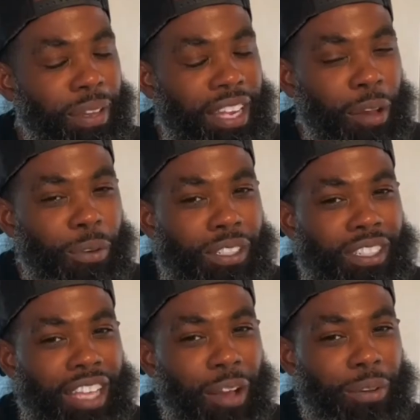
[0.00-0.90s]
that
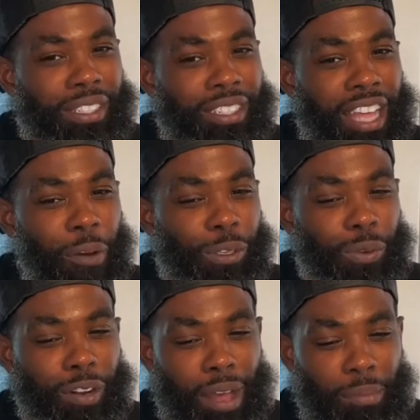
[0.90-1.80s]
was
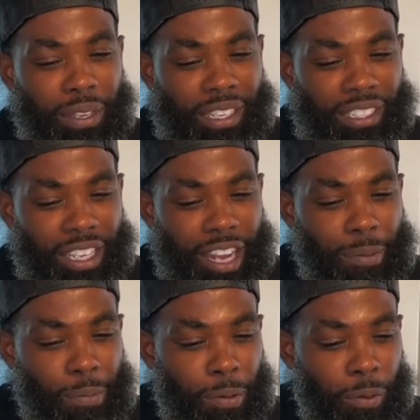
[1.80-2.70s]
one of my biggest things. I
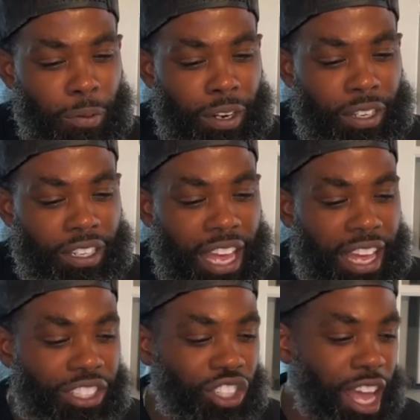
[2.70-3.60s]
remember one of the
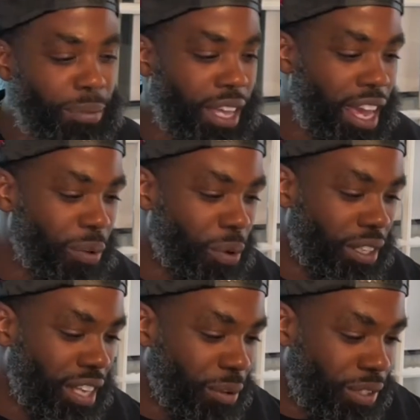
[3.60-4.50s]
last jobs I had
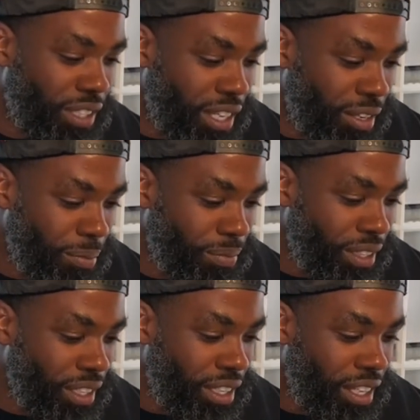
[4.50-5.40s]
worked. I was a
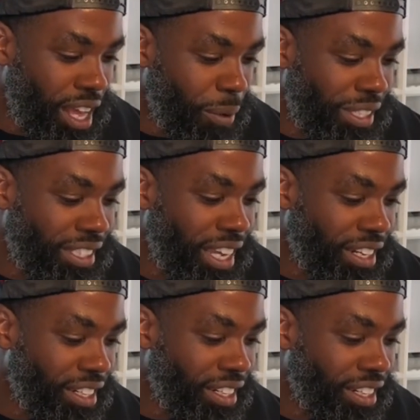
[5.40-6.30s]

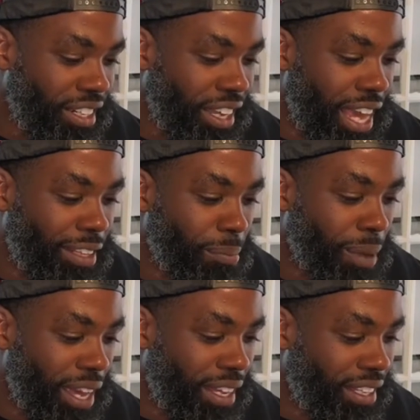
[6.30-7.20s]
teller at the
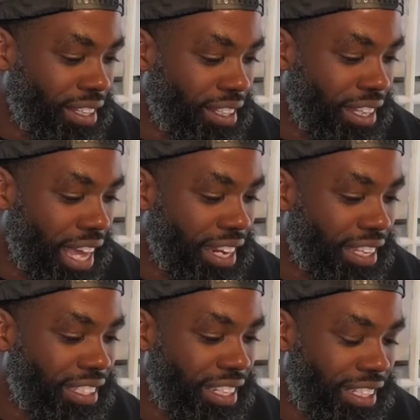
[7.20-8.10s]
bank at
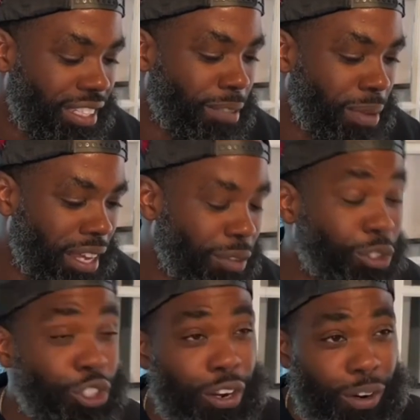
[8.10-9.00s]
a Citizens Bank. It
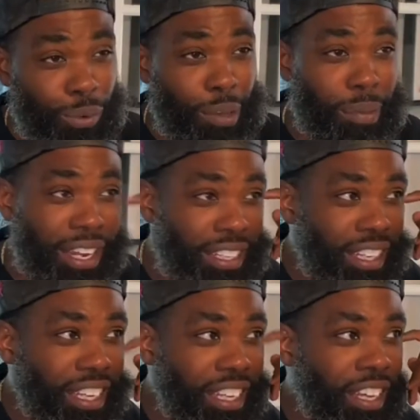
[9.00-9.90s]
was Charter One back
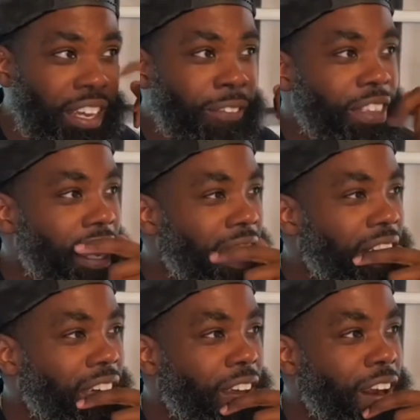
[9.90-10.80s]
then,
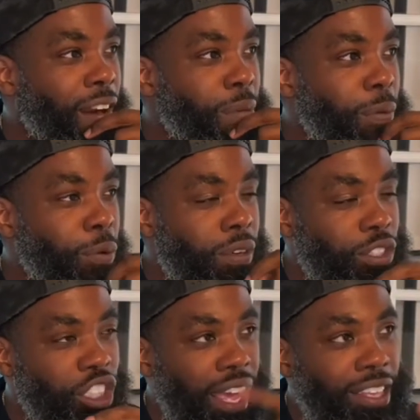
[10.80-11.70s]
and I remember we
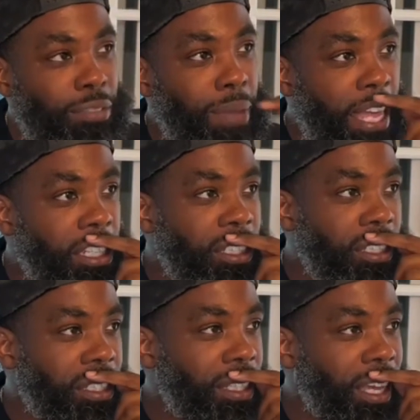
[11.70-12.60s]
changed
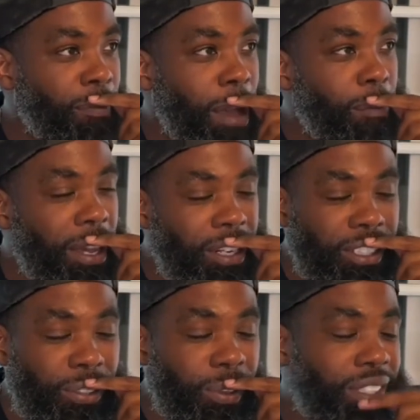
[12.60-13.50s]
managers, and my
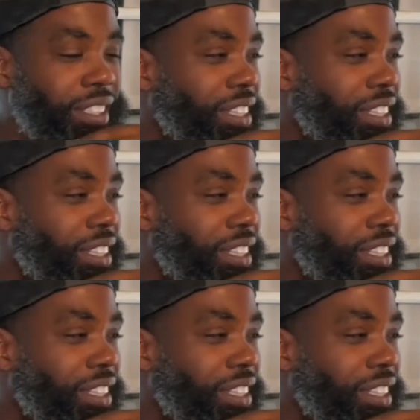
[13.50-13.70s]
manager was